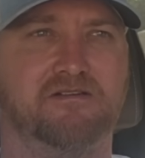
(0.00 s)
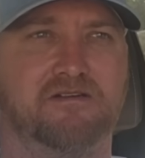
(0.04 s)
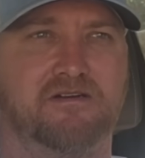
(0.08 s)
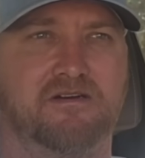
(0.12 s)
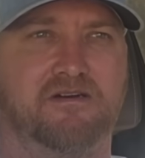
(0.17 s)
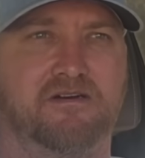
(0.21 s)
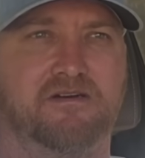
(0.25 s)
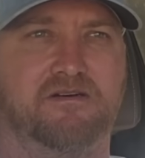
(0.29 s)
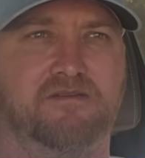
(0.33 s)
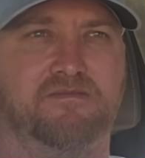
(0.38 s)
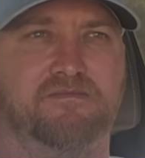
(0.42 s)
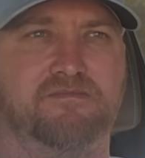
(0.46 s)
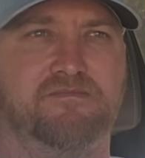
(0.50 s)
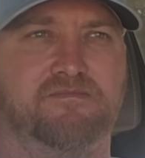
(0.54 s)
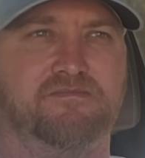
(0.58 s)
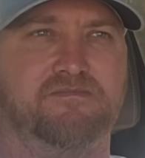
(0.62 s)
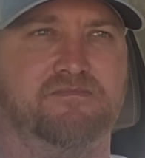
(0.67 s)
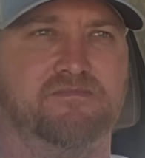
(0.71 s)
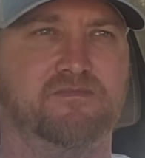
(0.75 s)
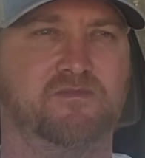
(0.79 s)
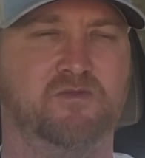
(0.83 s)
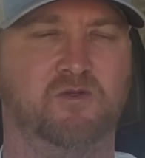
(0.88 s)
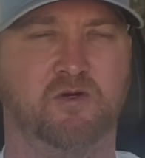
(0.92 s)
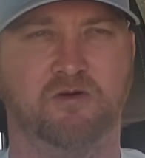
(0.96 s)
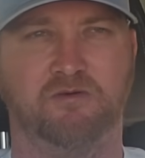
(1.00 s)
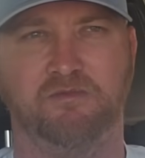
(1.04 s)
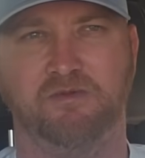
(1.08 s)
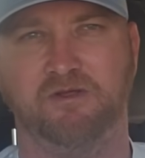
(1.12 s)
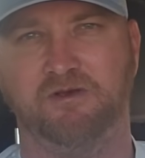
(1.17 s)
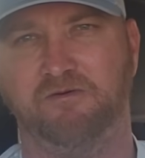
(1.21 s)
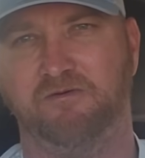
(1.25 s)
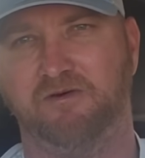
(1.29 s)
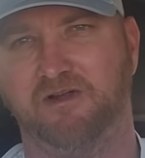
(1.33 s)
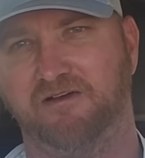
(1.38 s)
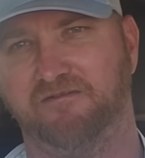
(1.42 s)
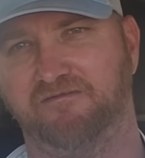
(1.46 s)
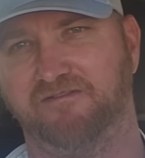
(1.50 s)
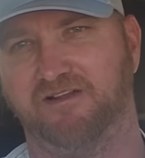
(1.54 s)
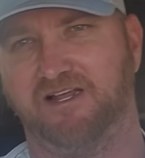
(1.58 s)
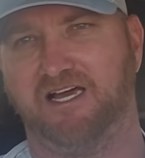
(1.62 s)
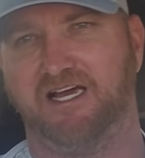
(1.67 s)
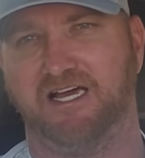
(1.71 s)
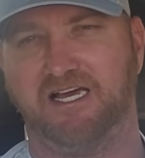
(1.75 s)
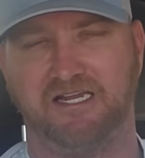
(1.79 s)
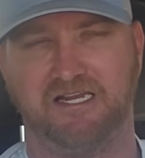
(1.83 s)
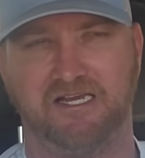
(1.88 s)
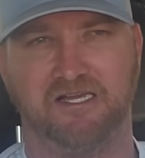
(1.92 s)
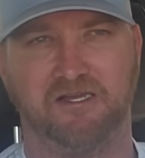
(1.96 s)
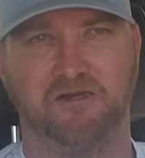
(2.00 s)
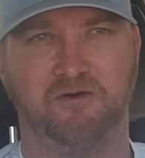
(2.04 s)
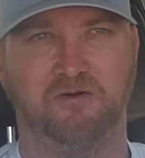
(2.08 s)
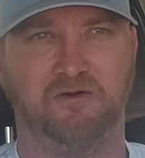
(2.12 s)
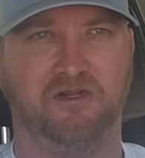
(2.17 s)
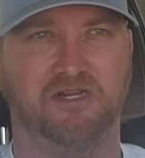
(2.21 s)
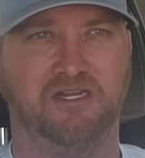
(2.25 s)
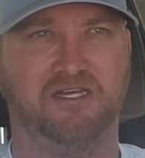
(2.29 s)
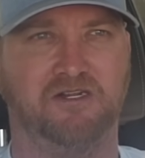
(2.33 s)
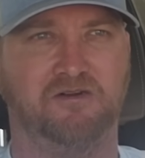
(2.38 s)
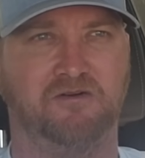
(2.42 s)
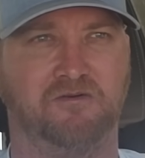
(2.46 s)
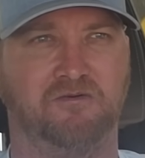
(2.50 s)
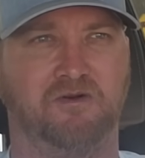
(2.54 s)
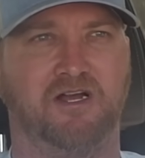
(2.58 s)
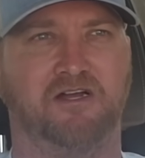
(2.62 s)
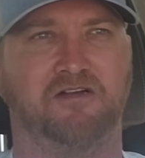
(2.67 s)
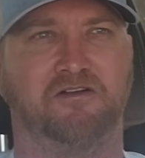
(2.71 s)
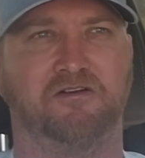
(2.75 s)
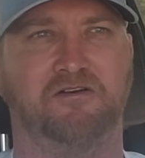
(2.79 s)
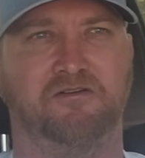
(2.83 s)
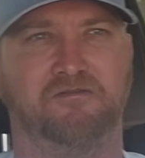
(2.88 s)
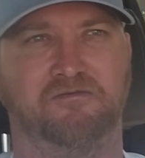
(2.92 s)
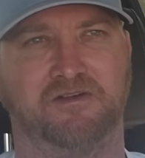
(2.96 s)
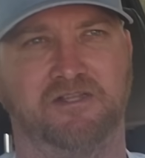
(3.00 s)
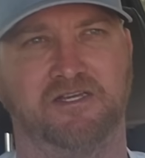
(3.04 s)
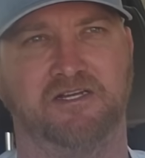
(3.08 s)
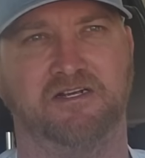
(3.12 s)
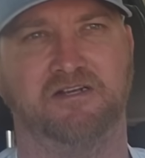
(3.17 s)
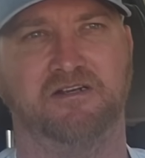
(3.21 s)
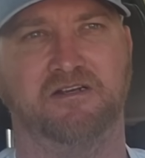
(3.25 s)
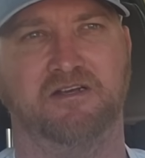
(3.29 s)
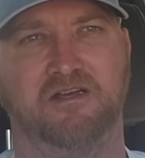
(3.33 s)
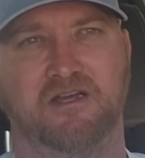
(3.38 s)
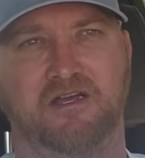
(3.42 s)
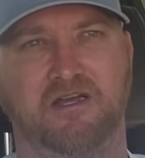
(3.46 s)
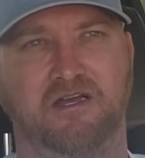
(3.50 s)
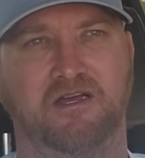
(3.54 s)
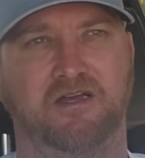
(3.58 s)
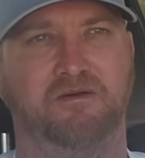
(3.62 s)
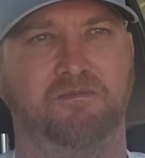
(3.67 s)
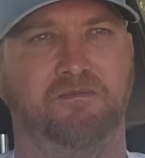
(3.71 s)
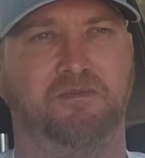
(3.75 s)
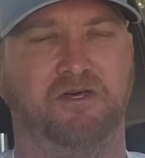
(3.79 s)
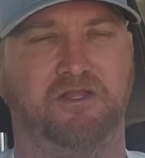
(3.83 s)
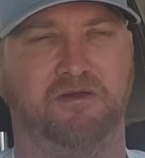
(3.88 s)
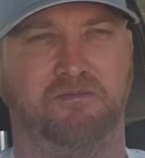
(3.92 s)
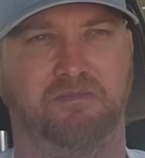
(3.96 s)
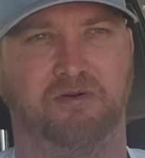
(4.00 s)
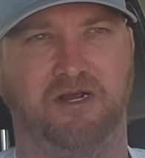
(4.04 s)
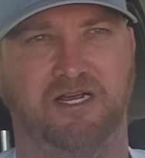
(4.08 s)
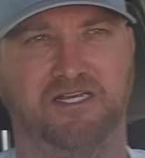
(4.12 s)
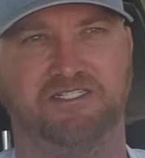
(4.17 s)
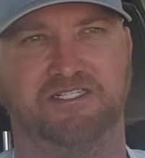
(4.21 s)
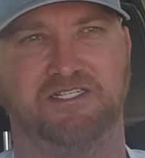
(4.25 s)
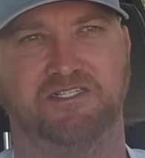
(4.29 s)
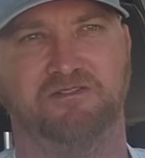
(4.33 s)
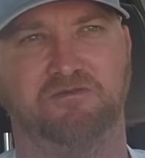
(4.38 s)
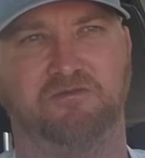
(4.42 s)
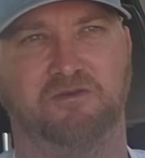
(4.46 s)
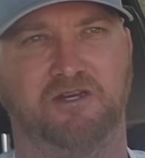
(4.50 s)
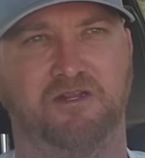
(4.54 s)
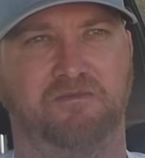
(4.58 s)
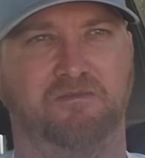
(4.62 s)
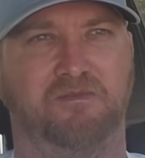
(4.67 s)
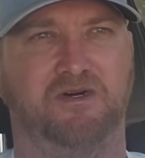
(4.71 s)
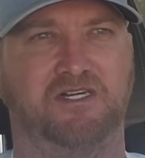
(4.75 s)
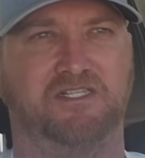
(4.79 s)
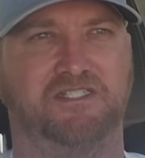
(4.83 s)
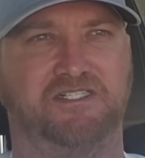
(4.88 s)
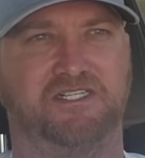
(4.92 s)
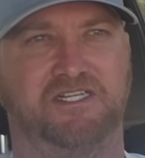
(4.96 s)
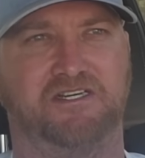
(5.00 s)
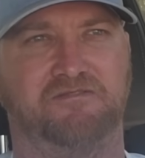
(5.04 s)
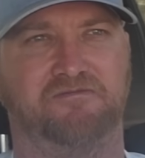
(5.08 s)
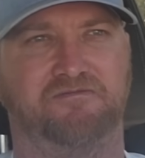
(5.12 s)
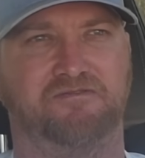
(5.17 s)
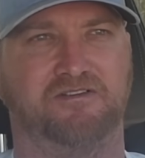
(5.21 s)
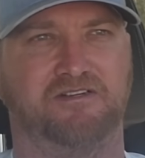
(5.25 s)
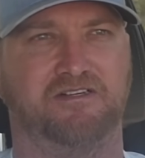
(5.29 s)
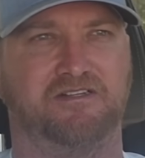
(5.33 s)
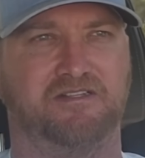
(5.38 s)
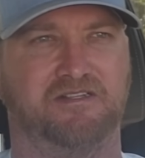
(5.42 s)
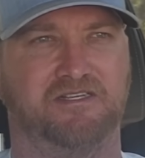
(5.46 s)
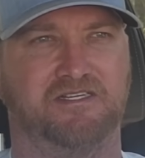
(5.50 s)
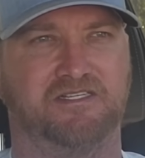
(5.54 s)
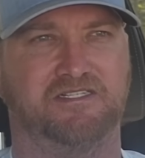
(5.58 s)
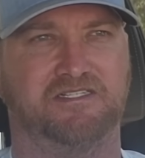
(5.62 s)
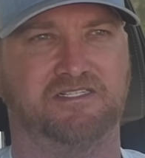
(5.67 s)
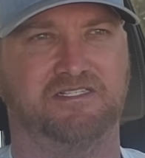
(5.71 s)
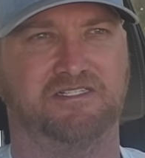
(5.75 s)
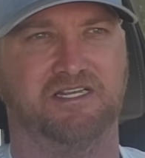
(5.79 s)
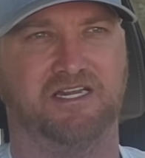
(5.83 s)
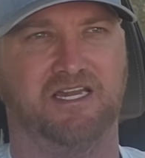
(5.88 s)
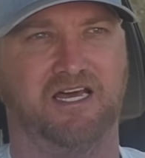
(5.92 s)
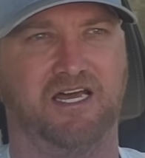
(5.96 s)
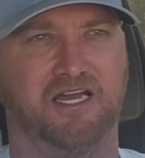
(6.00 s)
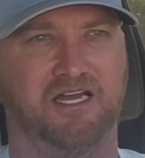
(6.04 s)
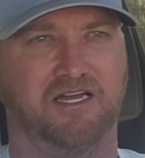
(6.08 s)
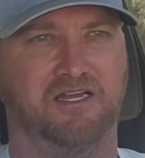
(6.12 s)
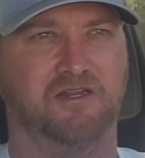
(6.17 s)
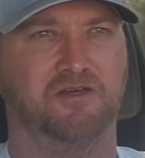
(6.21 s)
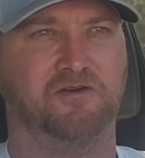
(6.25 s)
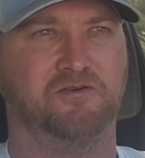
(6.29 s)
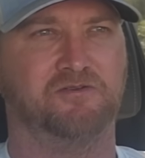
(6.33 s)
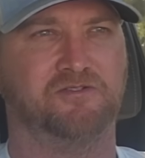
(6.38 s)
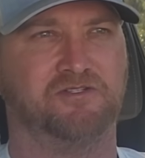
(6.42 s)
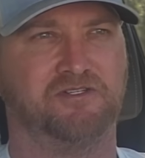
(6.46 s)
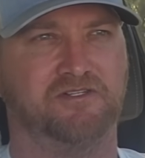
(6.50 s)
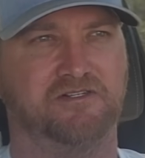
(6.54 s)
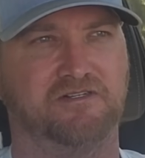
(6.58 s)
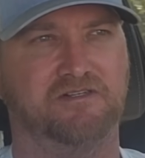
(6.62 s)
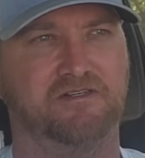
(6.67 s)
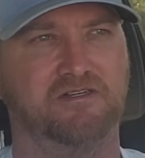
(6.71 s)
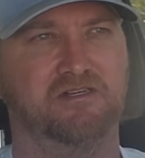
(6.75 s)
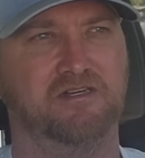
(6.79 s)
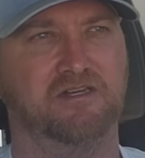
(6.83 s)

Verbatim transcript: Um, normally when I fly out, I go to Little Rock over there. But the prices wasn't much different, and this is a lot closer.